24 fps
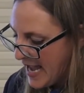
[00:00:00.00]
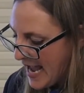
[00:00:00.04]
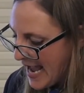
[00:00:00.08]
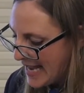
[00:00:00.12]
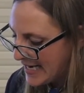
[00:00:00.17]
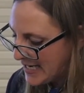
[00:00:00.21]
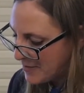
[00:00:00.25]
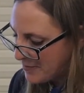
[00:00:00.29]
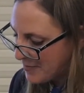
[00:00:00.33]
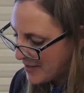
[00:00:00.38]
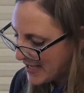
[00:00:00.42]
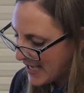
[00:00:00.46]

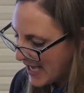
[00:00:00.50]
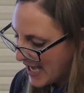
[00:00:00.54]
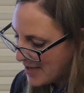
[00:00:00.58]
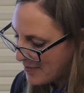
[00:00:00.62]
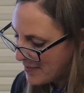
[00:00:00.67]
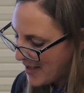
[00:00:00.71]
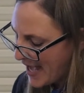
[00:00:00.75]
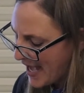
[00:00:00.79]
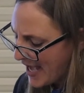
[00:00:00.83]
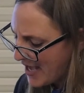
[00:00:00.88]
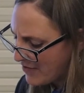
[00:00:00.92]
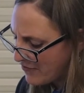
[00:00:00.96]
and he
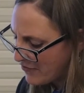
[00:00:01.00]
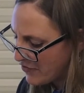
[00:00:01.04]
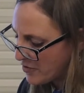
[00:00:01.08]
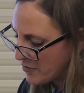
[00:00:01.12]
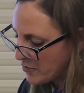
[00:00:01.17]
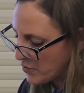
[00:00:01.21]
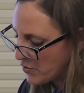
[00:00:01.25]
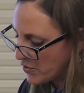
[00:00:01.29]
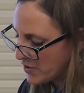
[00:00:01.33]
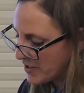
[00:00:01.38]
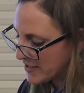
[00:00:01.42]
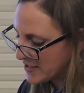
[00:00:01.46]
became ever
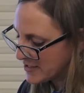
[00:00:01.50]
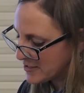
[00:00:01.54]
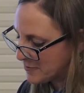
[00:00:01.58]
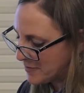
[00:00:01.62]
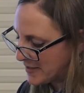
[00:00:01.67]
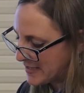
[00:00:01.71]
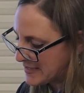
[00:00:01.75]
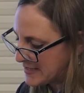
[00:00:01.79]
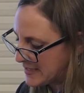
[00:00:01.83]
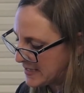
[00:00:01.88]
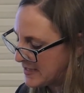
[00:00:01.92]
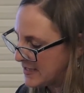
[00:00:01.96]
more
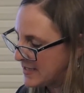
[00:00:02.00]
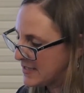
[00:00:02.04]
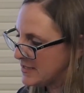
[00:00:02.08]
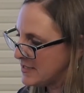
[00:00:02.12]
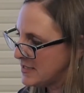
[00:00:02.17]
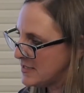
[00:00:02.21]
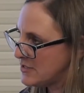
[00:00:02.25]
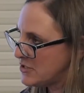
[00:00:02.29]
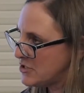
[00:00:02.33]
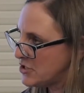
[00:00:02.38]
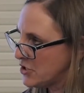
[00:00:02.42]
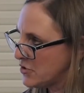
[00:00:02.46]
explicit in
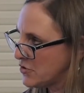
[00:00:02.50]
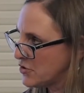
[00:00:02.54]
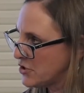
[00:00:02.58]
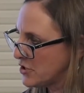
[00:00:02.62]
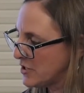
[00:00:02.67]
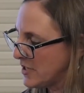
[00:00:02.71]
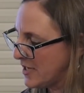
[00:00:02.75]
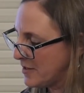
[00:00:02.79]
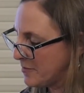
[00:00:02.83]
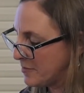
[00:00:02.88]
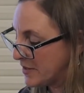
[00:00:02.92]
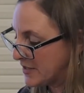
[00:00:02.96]
his social
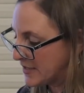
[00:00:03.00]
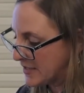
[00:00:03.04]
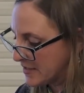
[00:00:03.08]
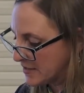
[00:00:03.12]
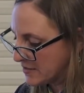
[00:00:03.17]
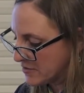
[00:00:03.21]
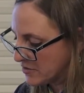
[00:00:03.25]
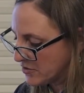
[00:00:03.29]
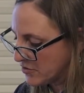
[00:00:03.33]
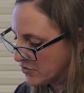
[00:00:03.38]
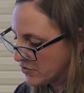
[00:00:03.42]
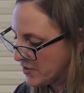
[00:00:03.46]
and
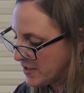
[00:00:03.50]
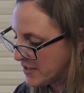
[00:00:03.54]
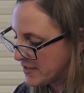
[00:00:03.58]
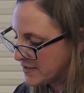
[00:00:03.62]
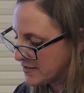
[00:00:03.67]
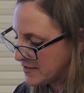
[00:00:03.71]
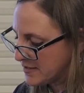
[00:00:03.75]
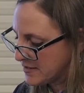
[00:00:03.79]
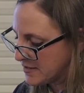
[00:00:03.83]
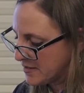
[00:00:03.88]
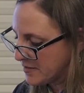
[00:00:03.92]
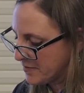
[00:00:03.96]
political
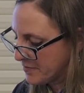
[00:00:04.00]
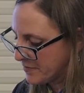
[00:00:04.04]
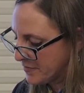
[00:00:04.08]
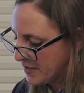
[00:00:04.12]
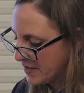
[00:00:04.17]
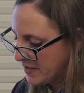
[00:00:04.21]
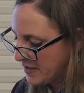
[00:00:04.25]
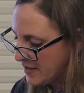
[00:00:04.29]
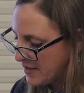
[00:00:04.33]
criticism.